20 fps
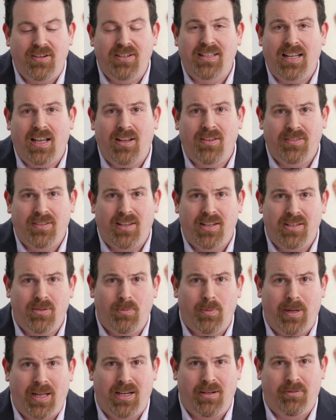a downside to
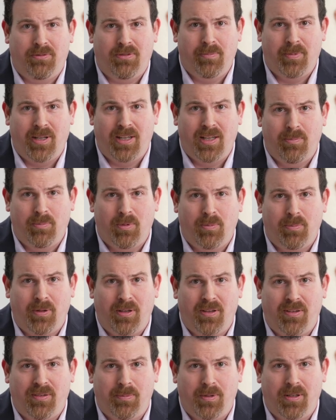waiting for my hip
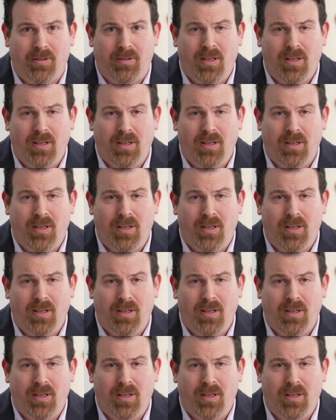replacement?